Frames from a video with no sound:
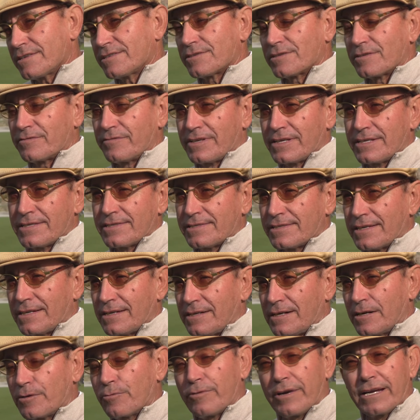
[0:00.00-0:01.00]
service. Uh,
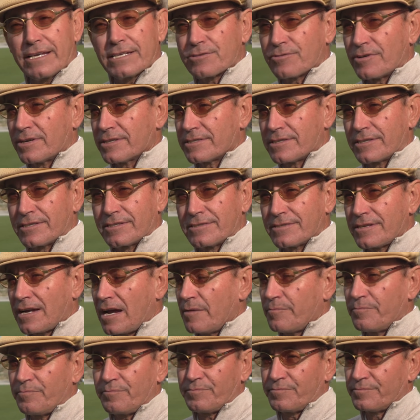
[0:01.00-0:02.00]
our restaurants are
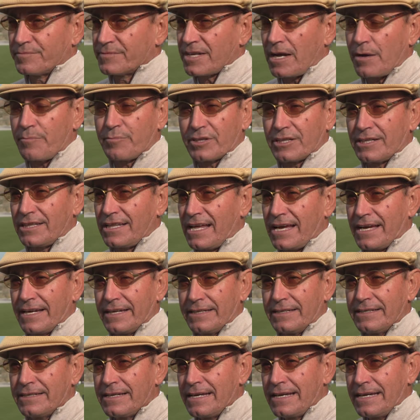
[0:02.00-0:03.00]
top, top of the
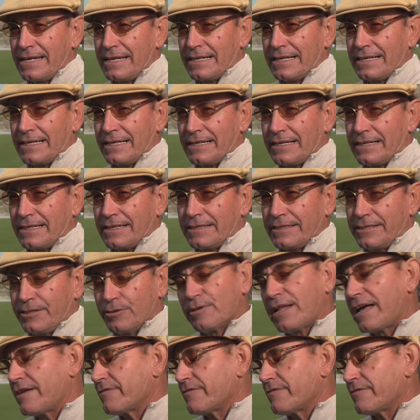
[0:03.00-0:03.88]
line. Uh, you'll